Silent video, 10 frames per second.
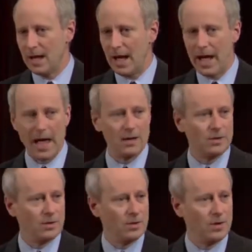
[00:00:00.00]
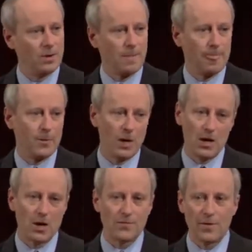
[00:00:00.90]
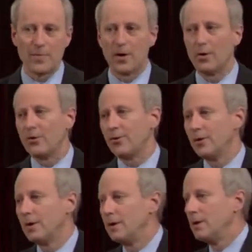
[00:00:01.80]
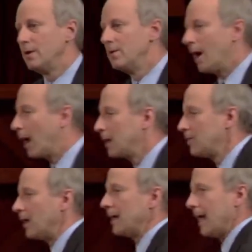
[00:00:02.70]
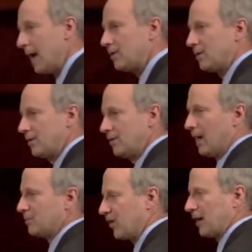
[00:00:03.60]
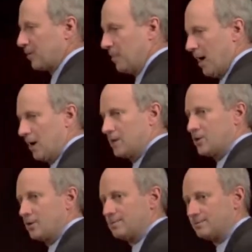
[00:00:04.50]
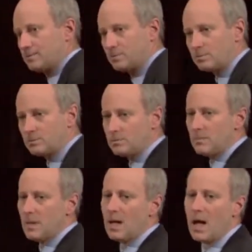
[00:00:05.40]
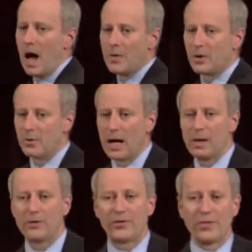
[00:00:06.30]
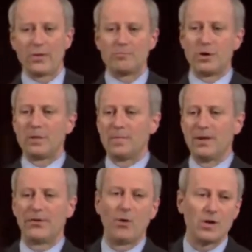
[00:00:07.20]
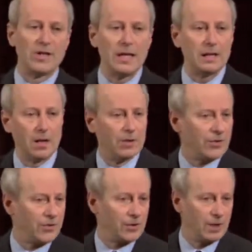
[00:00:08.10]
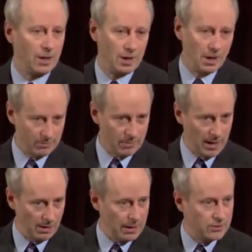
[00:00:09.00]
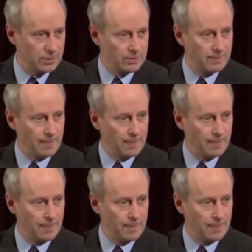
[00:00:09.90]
And we heard from those who argued against same sex marriage on the grounds that the purpose or telos of marriage